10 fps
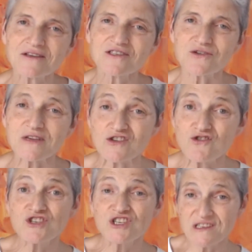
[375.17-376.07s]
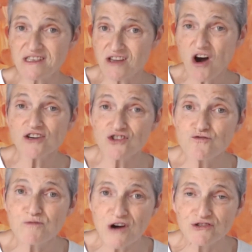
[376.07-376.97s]
So it's good to start
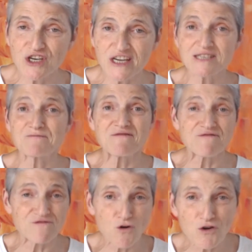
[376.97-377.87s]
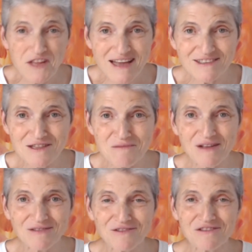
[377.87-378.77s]
new projects before the end of the
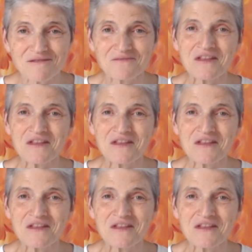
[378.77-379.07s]
month,